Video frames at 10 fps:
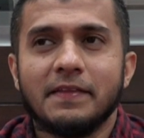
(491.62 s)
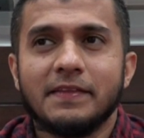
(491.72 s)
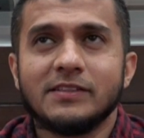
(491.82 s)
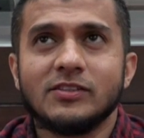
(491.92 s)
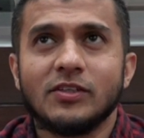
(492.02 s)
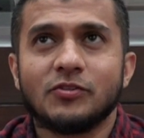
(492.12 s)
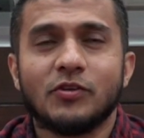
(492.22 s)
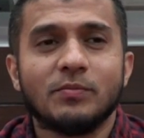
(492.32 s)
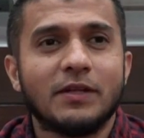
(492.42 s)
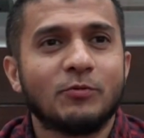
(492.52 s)
this is a
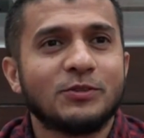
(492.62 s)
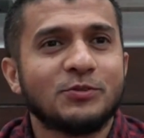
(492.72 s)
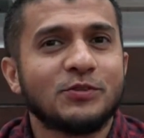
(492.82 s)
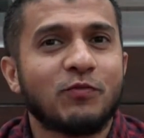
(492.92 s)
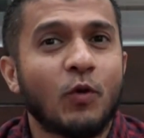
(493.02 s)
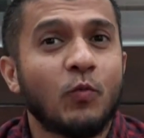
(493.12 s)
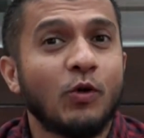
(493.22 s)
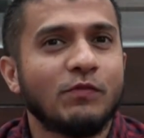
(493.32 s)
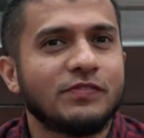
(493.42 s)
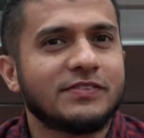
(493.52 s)
term that was used for
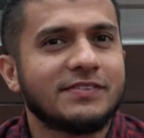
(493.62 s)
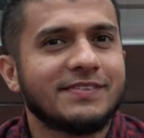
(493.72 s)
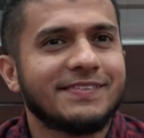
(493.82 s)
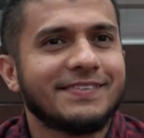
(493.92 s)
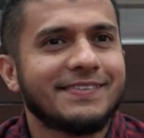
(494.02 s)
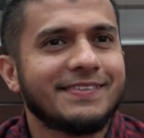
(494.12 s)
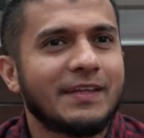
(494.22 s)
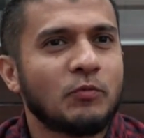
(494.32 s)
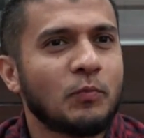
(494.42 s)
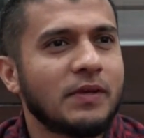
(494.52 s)
wolves
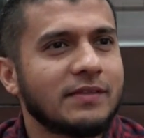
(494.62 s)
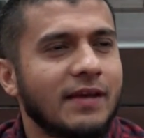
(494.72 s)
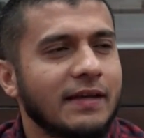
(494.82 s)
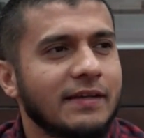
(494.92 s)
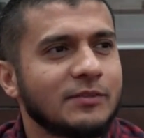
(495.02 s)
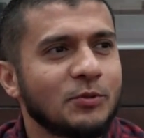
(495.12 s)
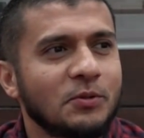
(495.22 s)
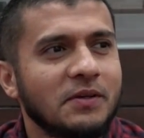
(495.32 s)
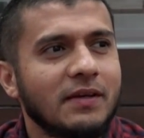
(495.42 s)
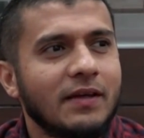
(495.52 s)
that would be attacking.
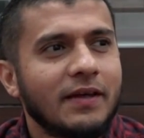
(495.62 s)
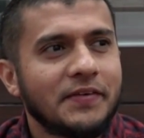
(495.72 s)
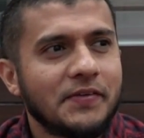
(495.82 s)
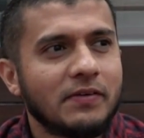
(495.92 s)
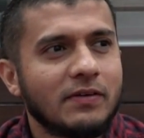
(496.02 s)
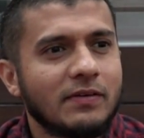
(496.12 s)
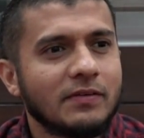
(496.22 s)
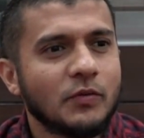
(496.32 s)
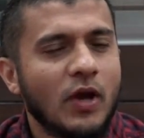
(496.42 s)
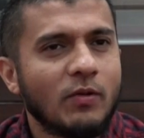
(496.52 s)
So here,
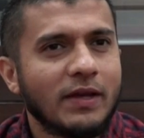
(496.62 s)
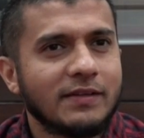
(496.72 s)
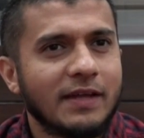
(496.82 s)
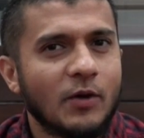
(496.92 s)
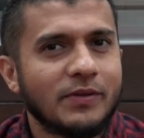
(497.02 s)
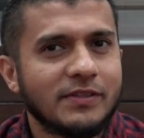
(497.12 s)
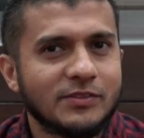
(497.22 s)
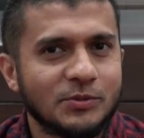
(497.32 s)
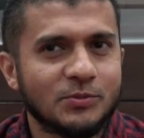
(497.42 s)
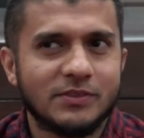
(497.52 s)
you know, like
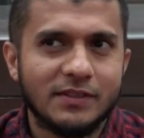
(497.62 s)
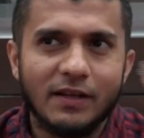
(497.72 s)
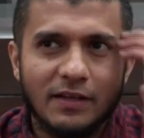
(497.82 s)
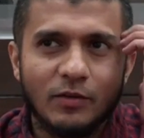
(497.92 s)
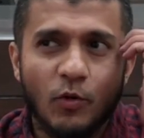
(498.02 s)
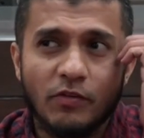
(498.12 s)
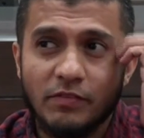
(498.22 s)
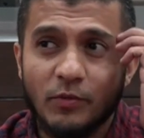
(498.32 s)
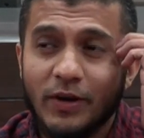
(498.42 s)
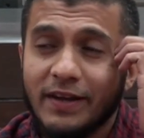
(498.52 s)
nowadays you see like Lord
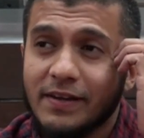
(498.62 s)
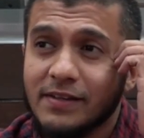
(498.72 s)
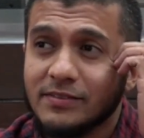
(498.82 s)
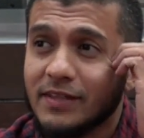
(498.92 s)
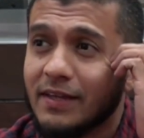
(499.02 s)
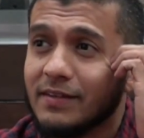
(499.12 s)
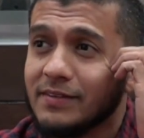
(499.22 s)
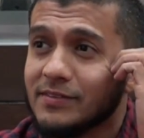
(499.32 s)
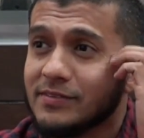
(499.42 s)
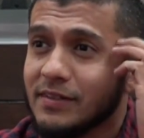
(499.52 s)
of the Rings and
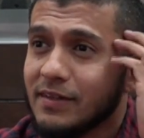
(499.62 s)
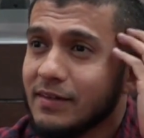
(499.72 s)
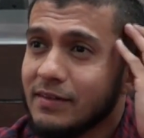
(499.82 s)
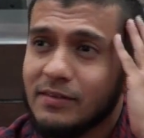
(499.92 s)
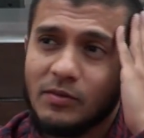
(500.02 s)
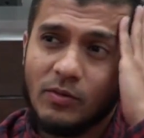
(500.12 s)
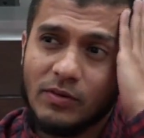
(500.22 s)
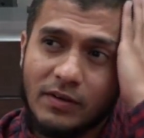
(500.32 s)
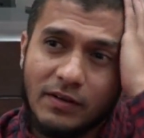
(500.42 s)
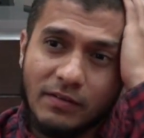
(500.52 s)
these, you
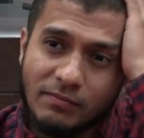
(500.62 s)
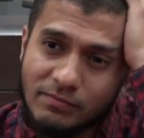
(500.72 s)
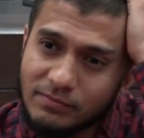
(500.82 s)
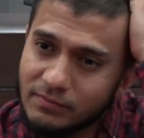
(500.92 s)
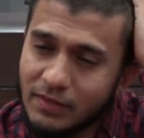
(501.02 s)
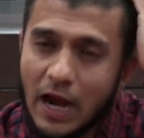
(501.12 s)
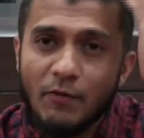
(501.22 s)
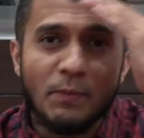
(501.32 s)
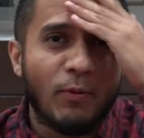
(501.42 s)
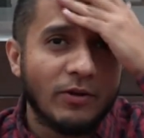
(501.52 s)
know,
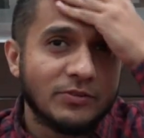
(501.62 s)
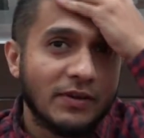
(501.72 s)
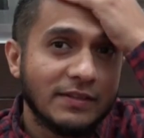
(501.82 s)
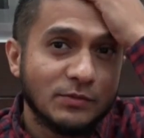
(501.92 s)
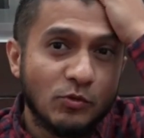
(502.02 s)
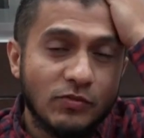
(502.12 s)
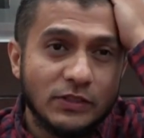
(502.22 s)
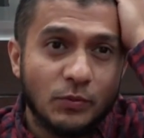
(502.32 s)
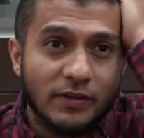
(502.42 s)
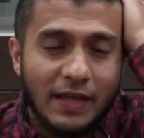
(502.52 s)
Harry Potter and these
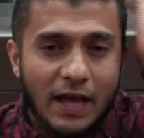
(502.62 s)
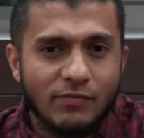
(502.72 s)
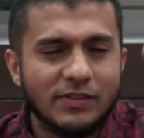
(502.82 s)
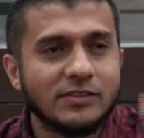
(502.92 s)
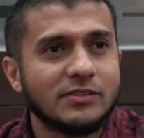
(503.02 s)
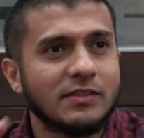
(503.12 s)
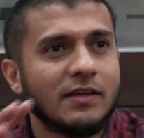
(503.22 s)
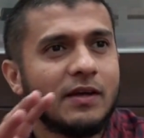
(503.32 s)
movies where they have these